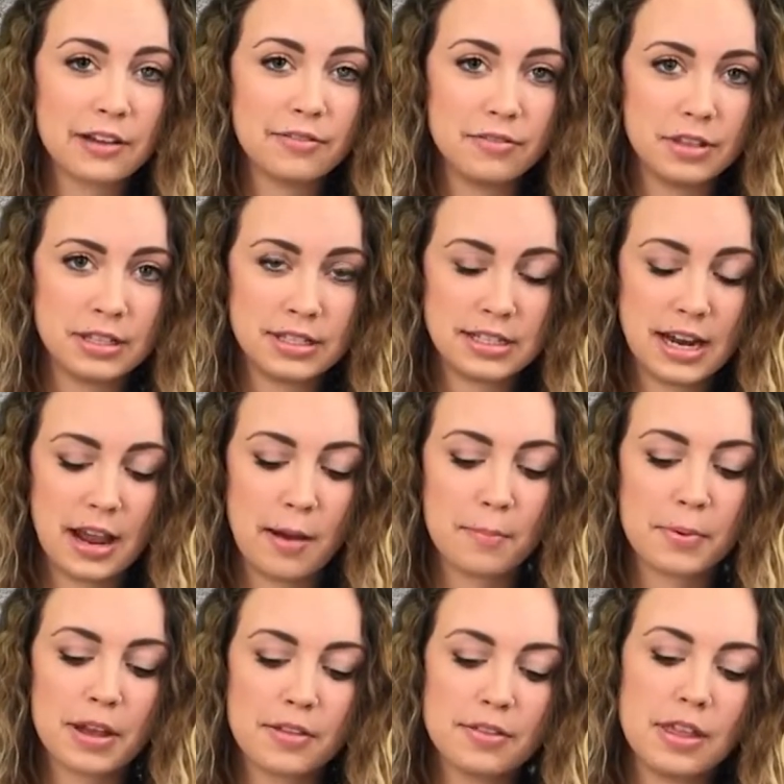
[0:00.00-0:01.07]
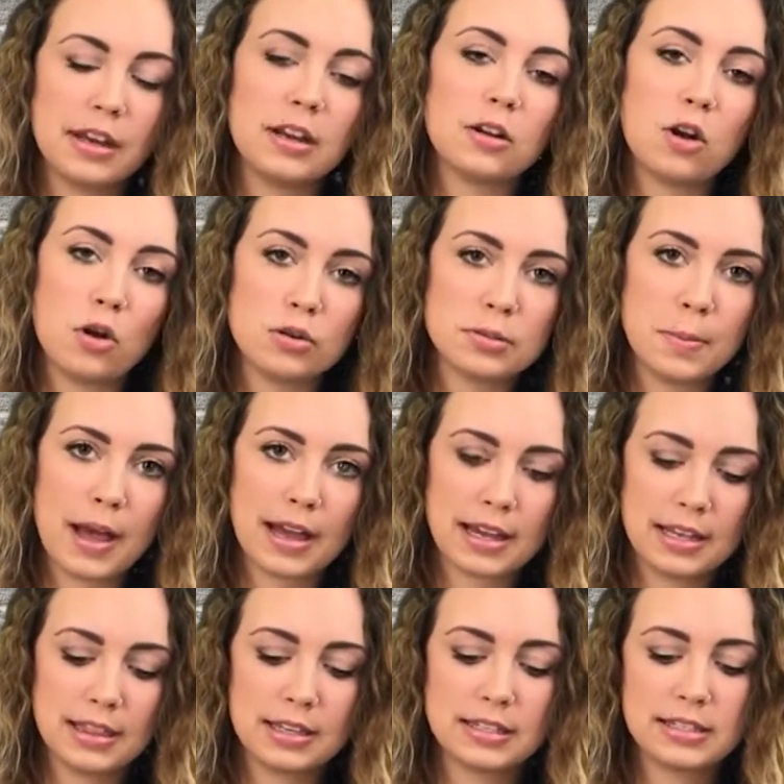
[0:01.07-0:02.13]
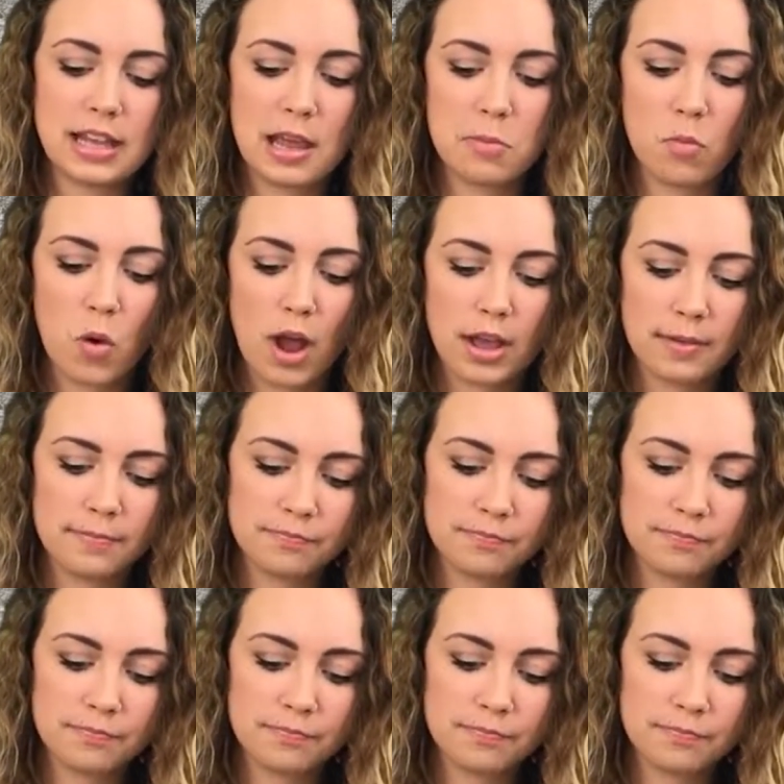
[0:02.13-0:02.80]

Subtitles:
of the stamp that it goes back in the same way.